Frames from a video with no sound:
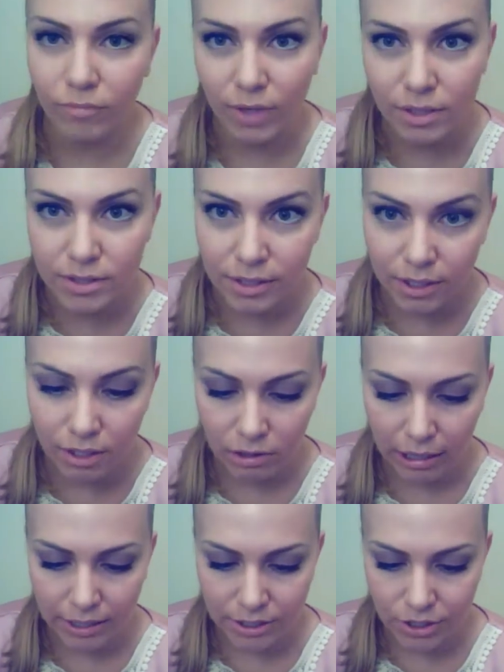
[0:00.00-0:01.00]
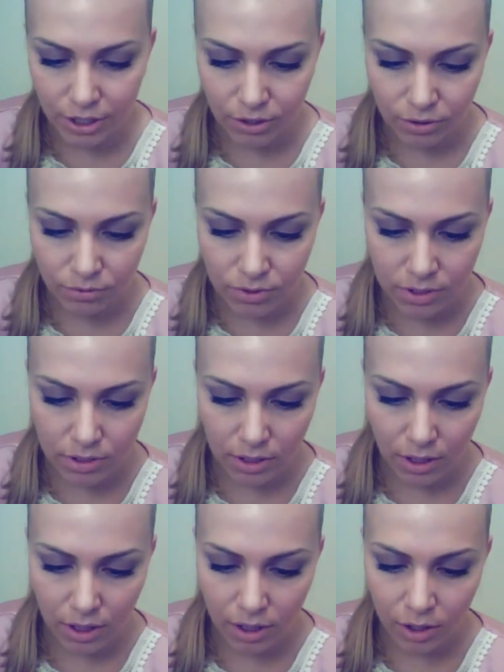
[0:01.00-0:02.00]
single eyeshadows.
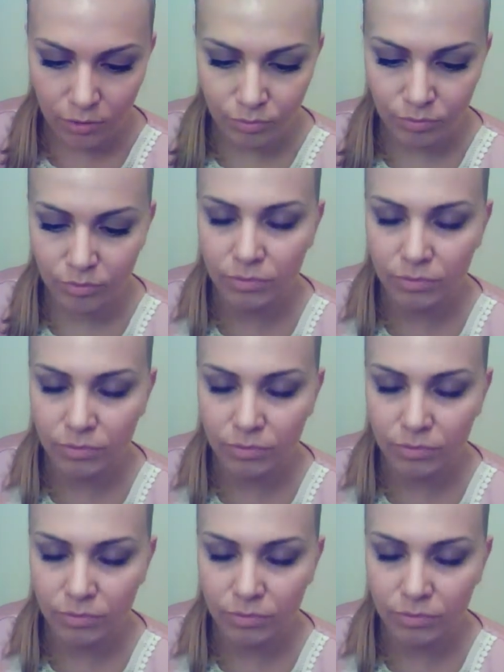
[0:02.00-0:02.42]
Um,